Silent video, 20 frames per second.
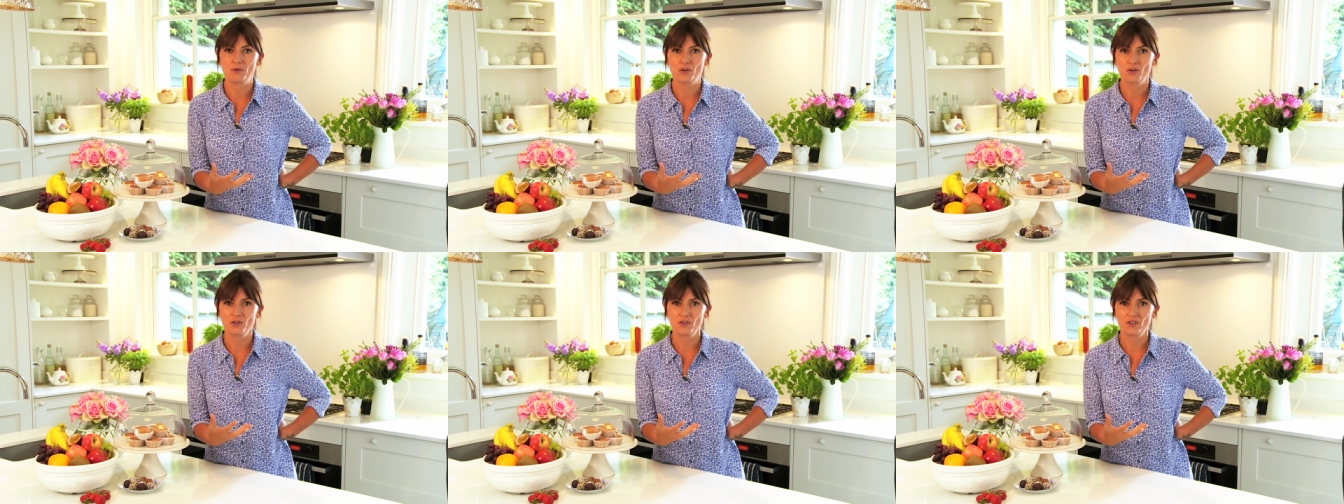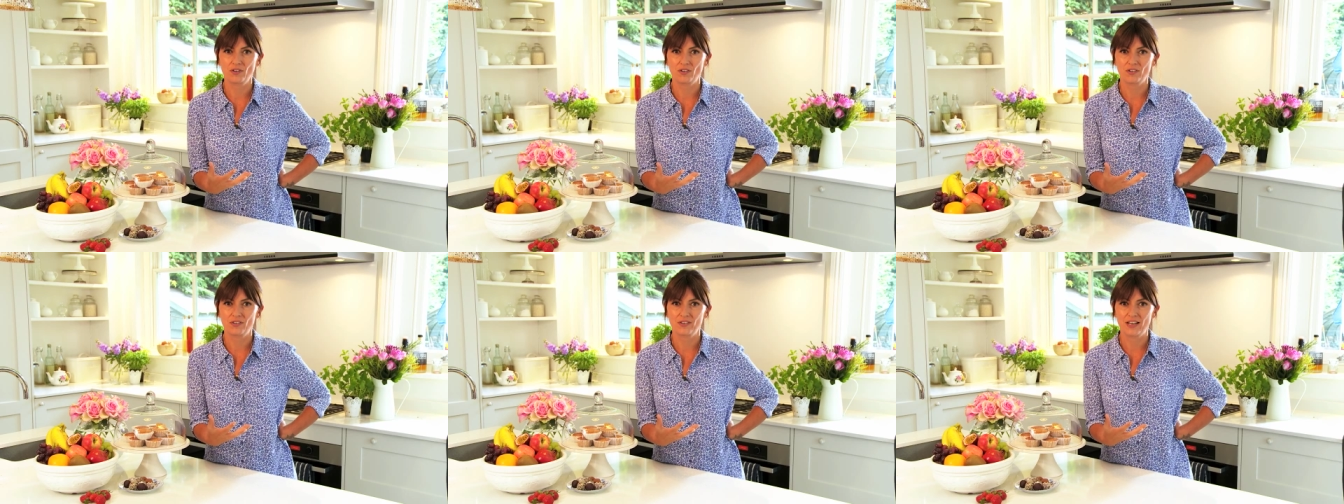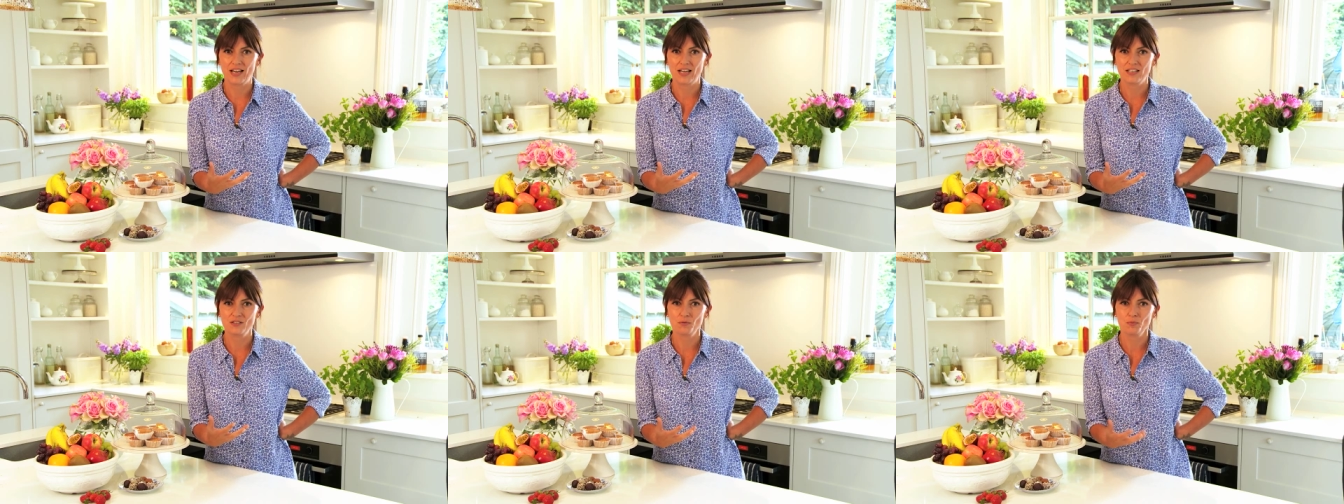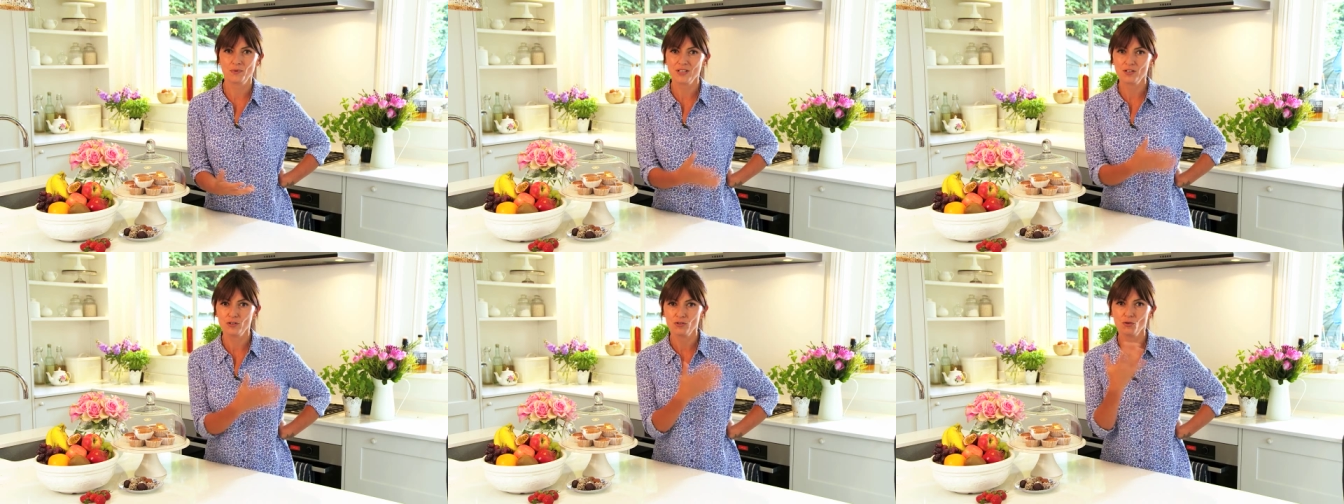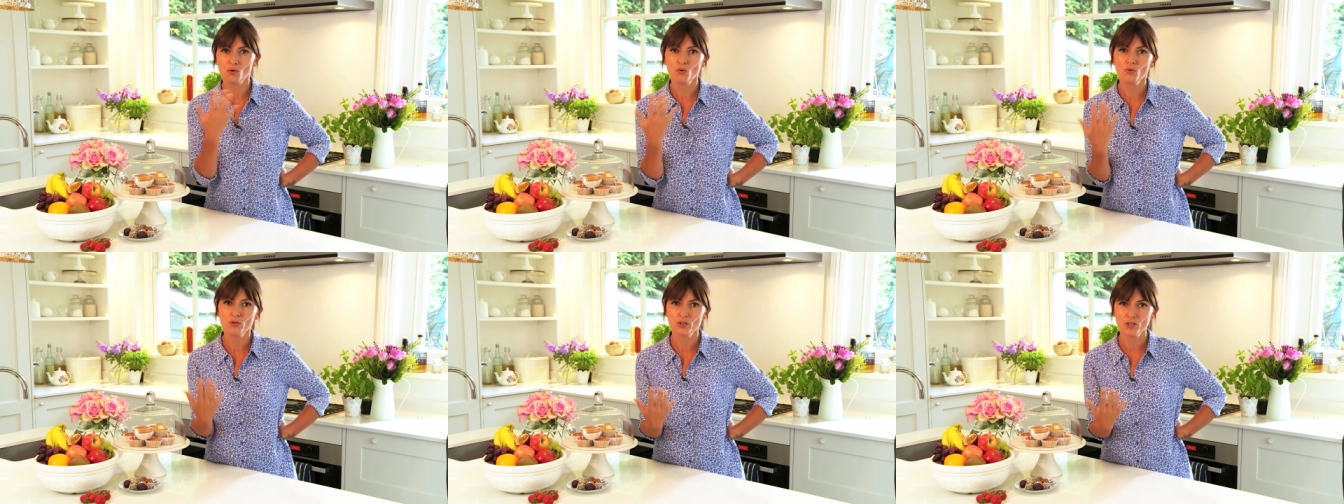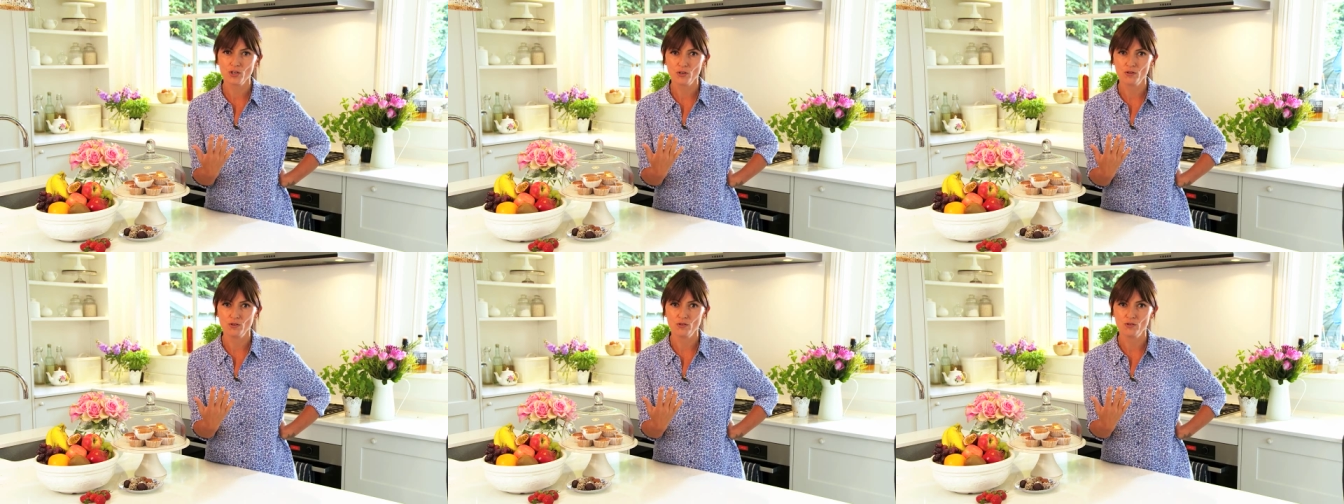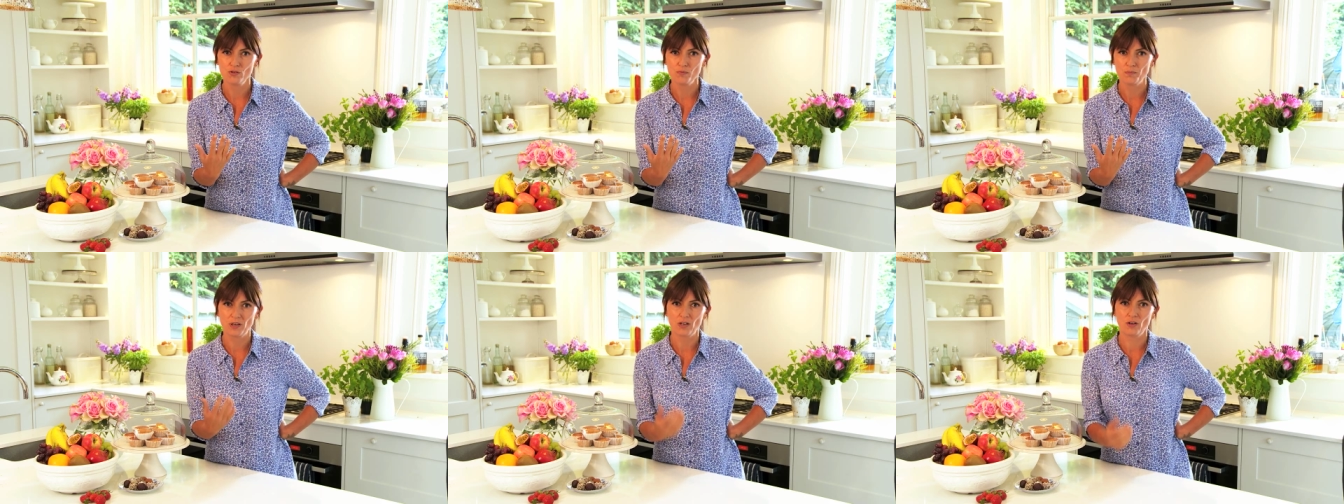book that we could all
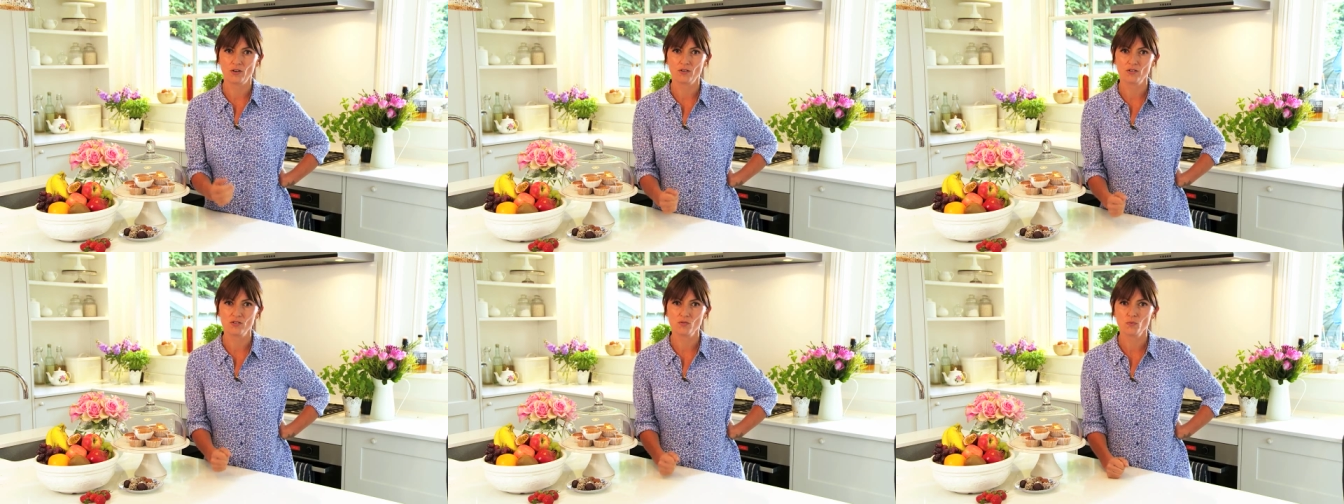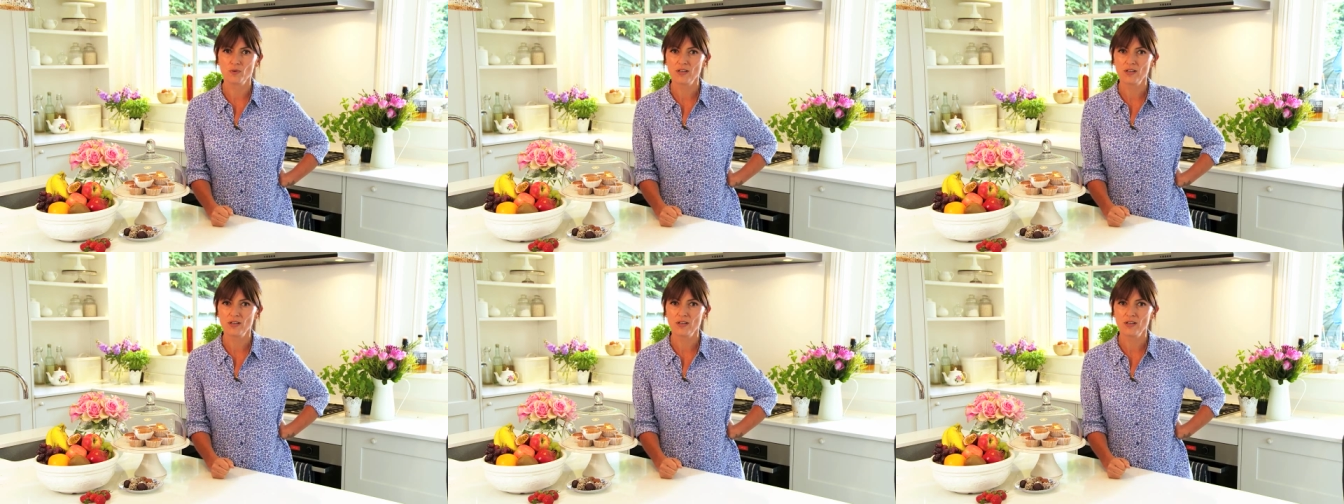use because